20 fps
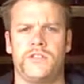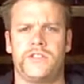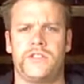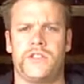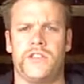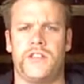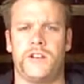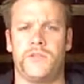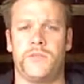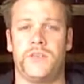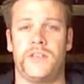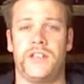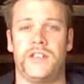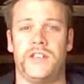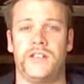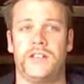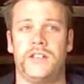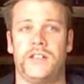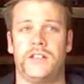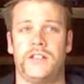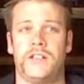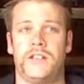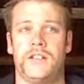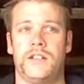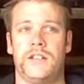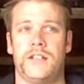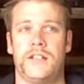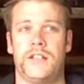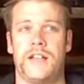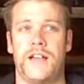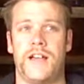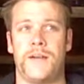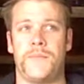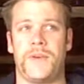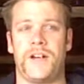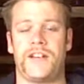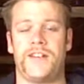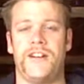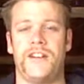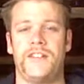so that'll be
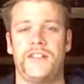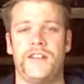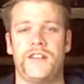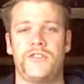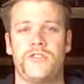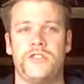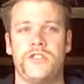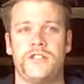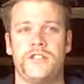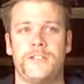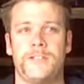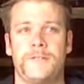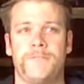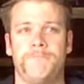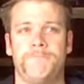my crack day drink.